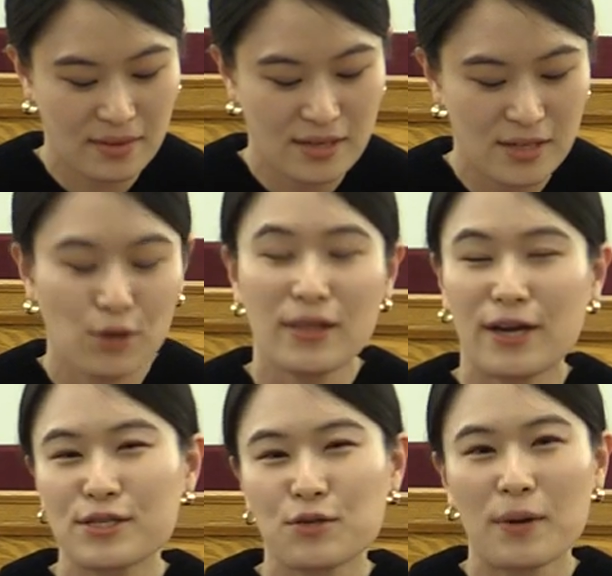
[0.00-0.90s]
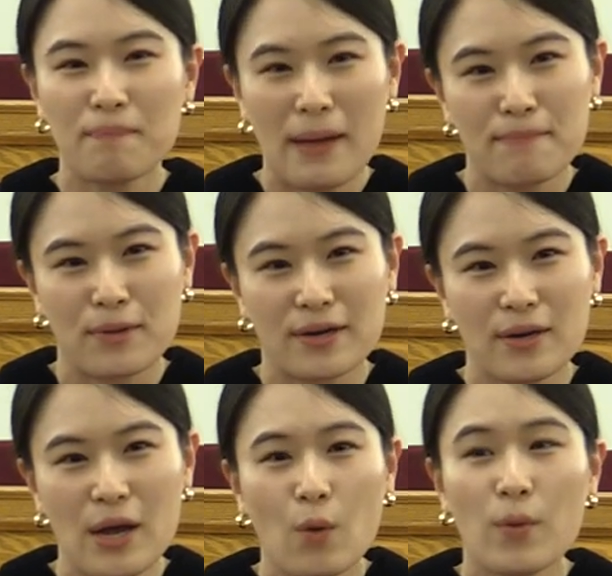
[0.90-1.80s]
So let us remember,
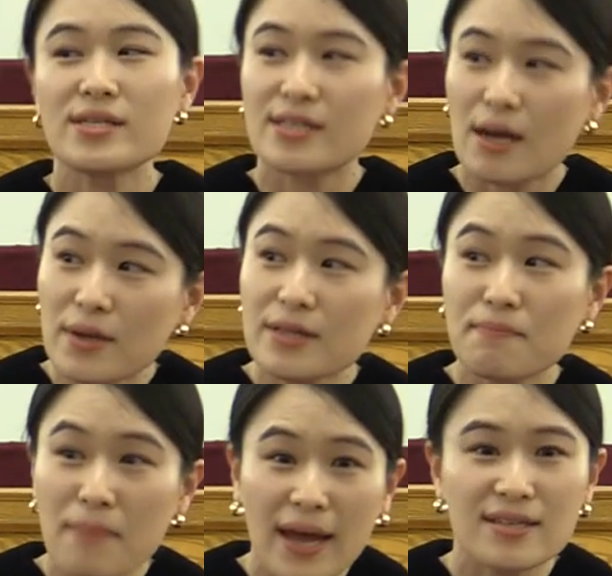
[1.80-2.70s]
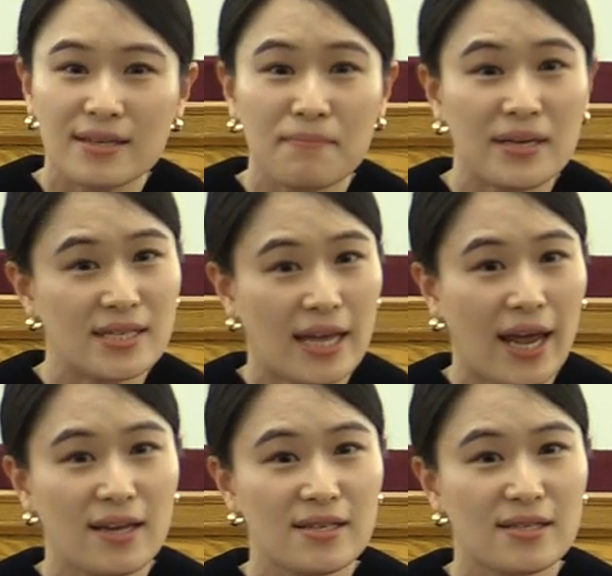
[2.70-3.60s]
when someone made a
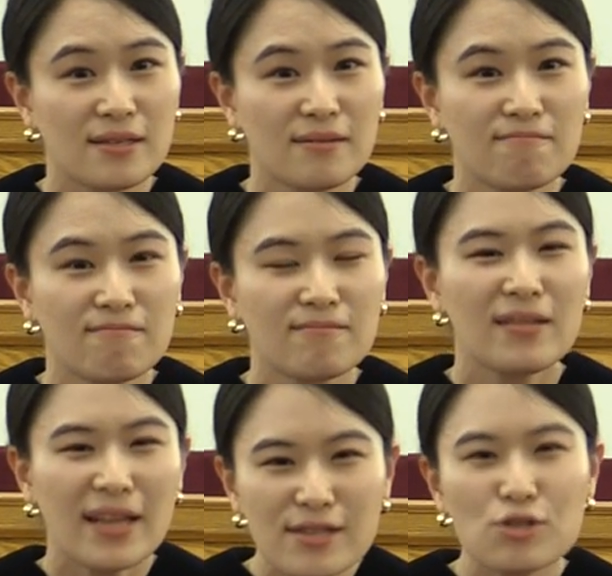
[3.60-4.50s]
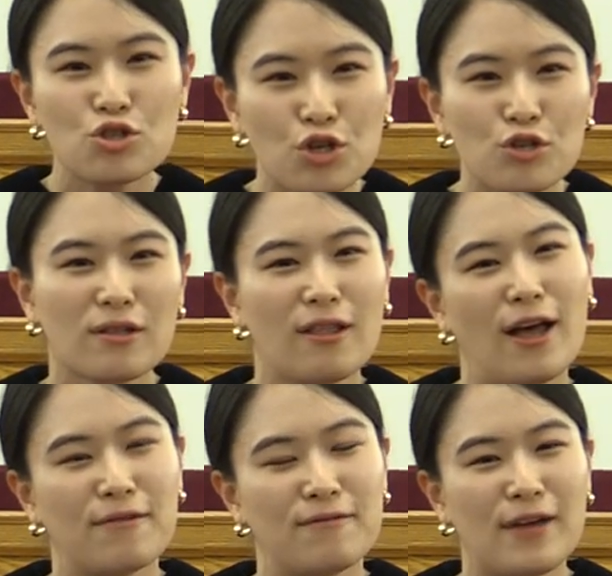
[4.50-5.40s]
mistake, let us choose
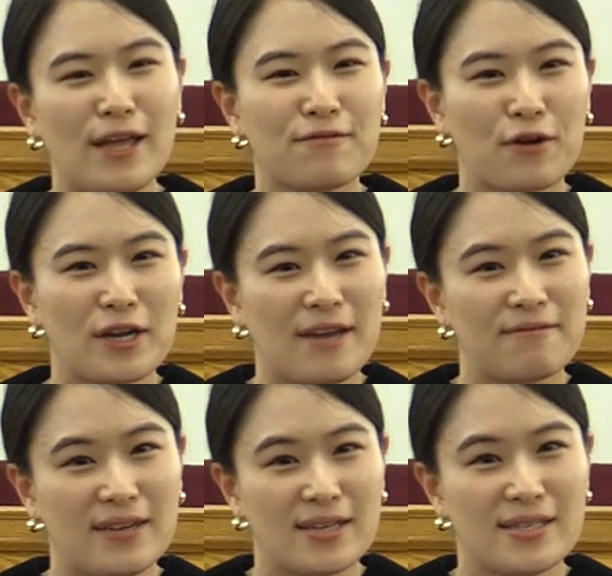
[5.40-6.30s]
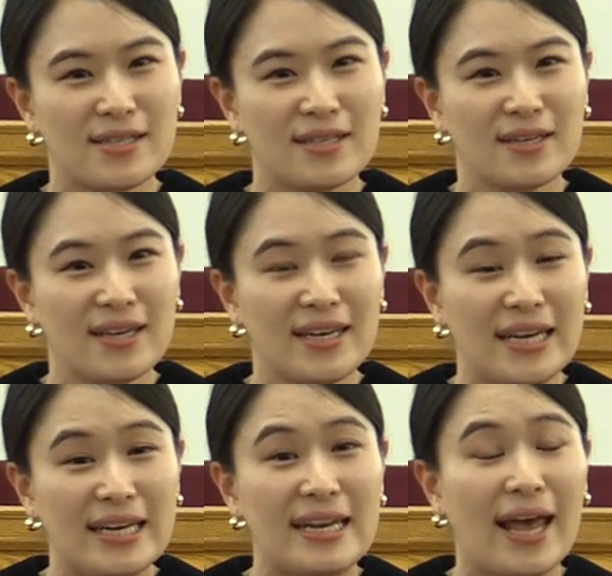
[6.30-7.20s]
love and forgiveness.
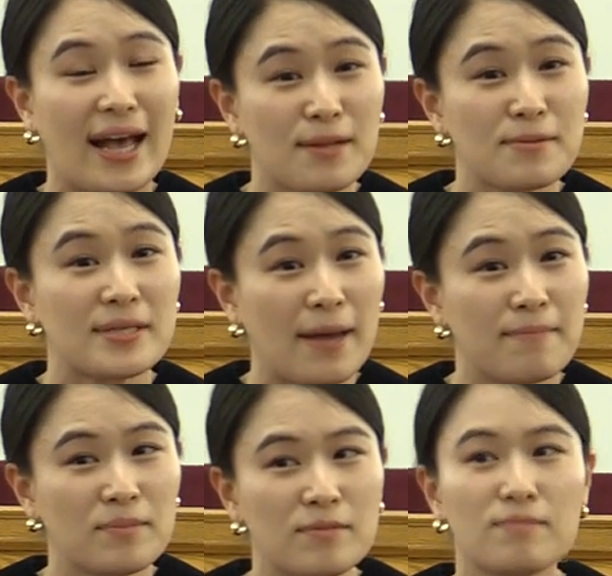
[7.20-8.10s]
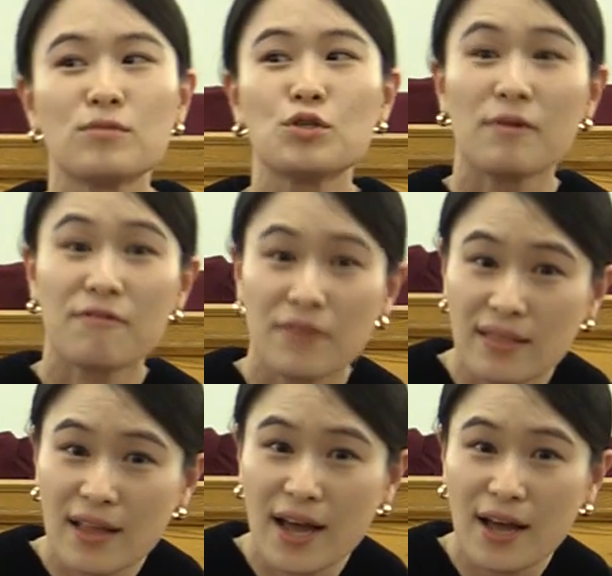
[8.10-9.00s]
It helps them to feel
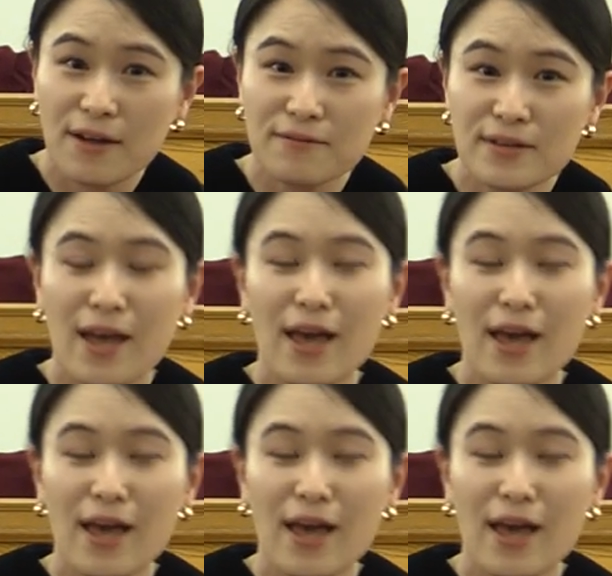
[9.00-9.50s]
loved